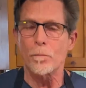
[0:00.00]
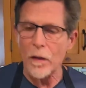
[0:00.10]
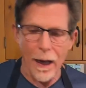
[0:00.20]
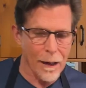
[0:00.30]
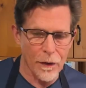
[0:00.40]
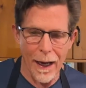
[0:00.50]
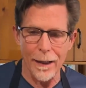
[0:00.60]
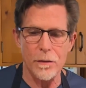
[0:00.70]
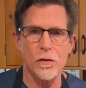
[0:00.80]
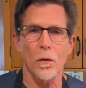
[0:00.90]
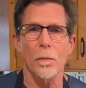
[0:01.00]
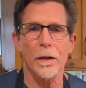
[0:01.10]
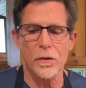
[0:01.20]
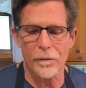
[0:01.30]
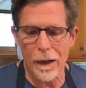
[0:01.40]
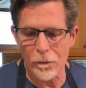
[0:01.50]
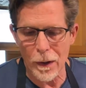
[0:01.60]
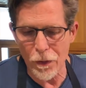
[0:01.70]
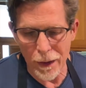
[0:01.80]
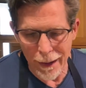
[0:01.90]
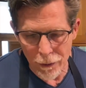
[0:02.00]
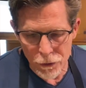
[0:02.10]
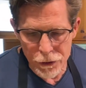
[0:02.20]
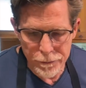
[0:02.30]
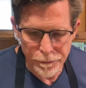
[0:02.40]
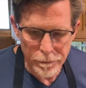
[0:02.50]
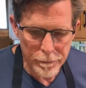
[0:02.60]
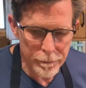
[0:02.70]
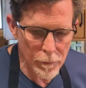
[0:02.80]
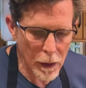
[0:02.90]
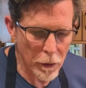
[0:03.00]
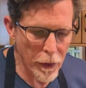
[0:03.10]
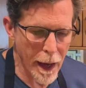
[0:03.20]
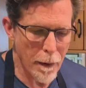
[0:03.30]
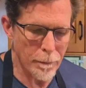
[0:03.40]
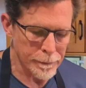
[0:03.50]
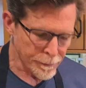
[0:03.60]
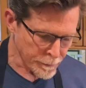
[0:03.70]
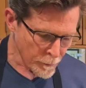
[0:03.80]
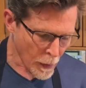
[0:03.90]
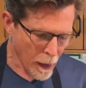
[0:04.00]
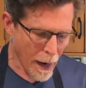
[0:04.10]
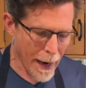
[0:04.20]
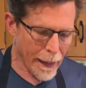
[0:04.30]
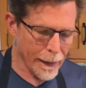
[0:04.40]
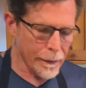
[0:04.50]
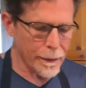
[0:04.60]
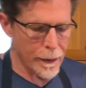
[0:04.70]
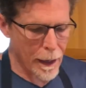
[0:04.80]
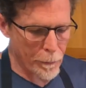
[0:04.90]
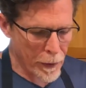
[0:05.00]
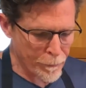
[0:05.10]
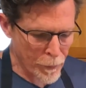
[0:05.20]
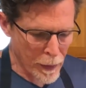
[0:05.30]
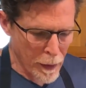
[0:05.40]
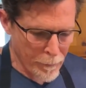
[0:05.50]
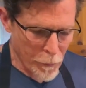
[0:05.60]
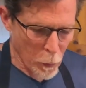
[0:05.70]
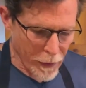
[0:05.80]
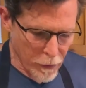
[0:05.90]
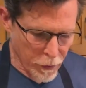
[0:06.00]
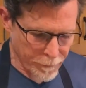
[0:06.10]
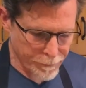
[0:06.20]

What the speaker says: I haven't added so much of everything else that I ended up with